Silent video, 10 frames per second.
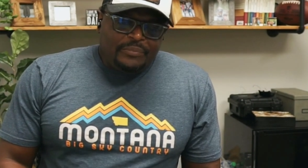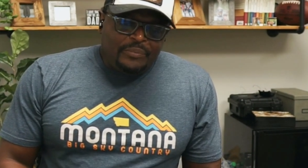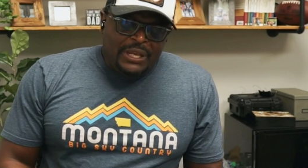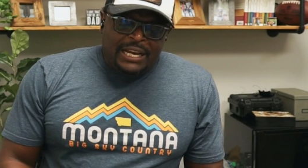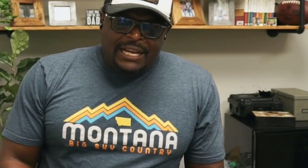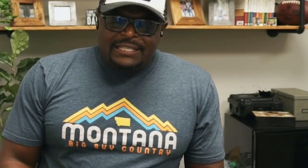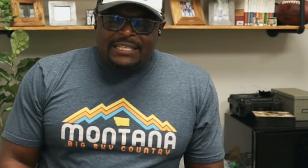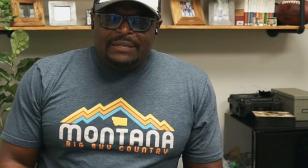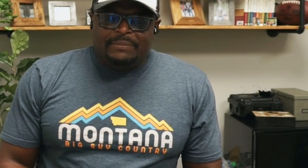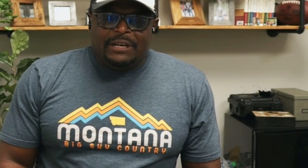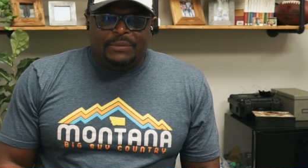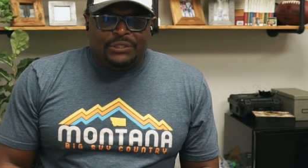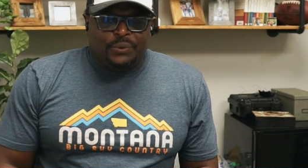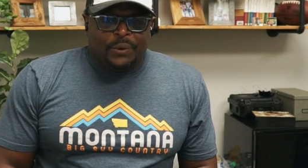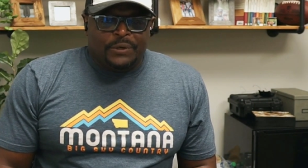and I see him coming
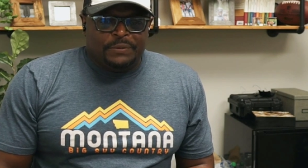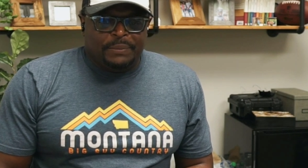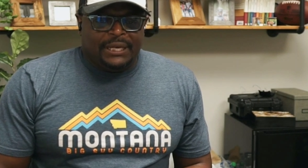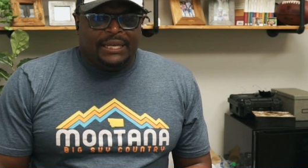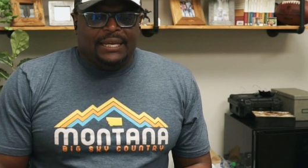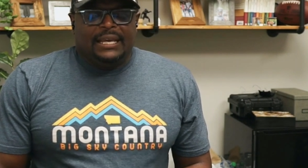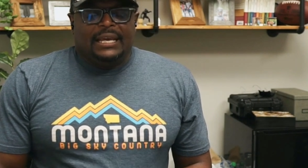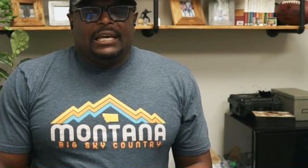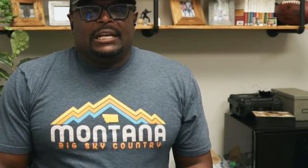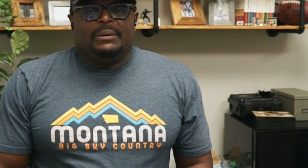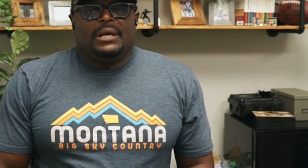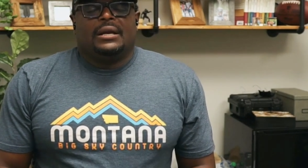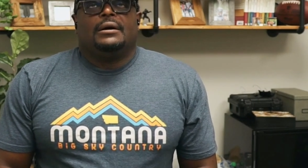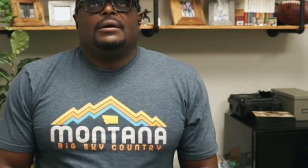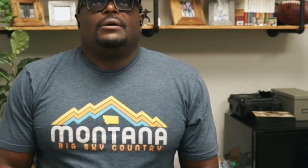towards me and I'm
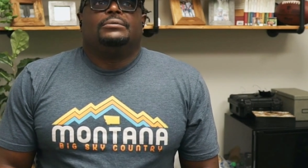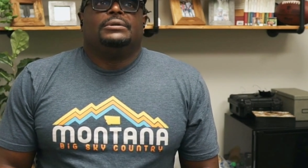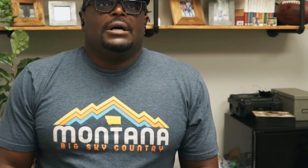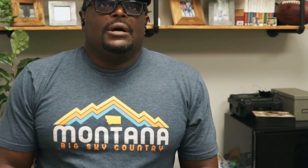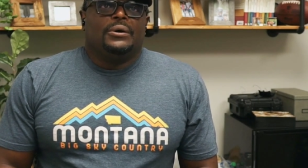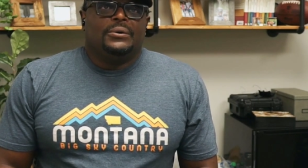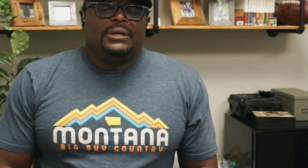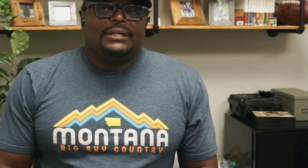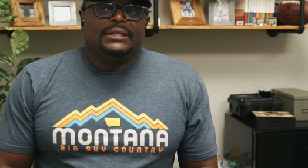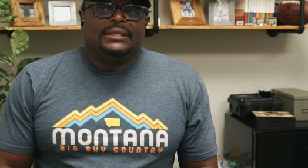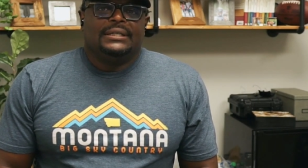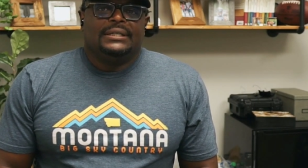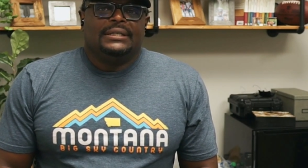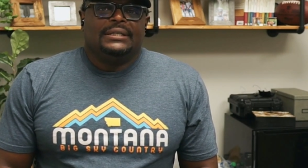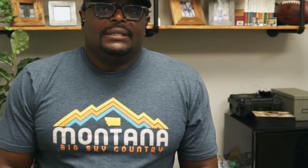like, "Oh, no."
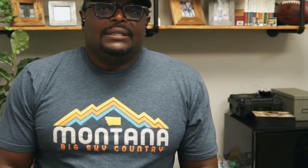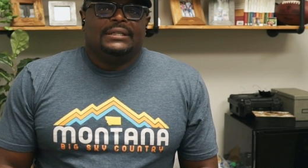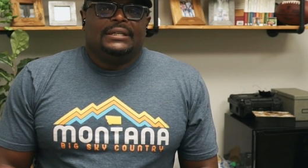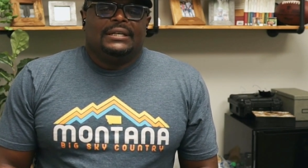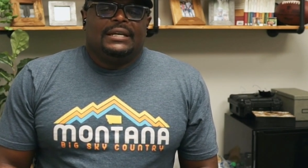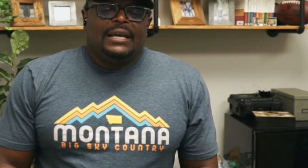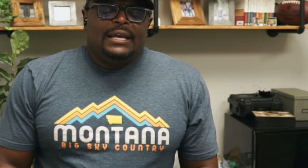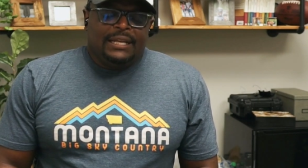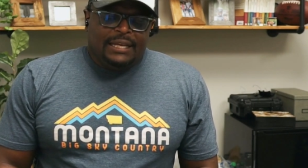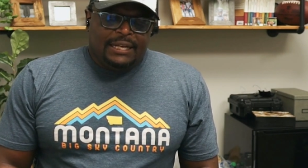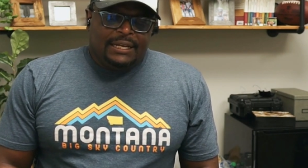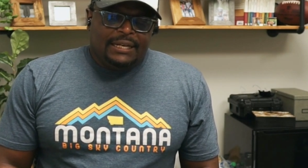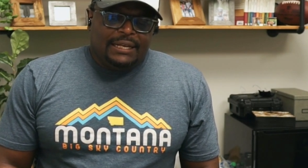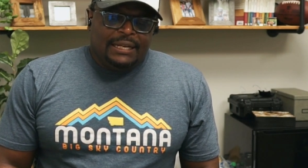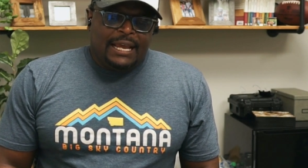And
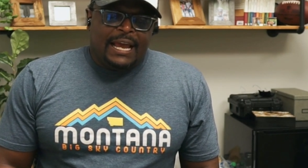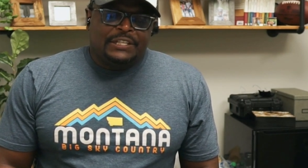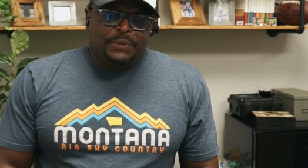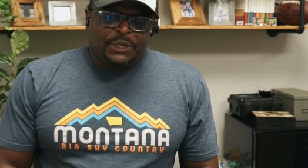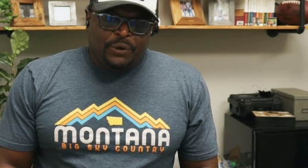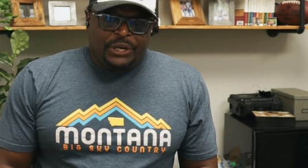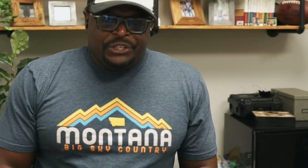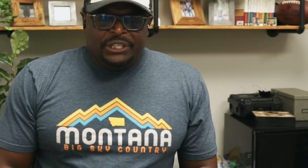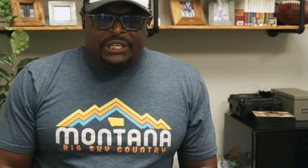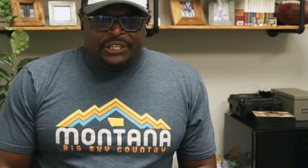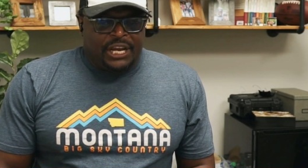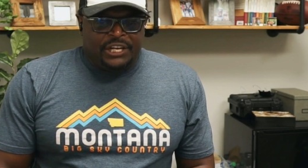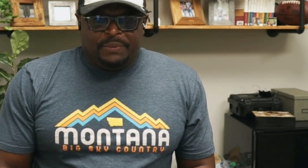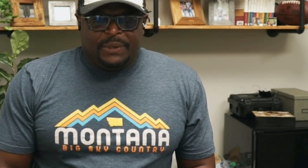then he asked me a question that changed my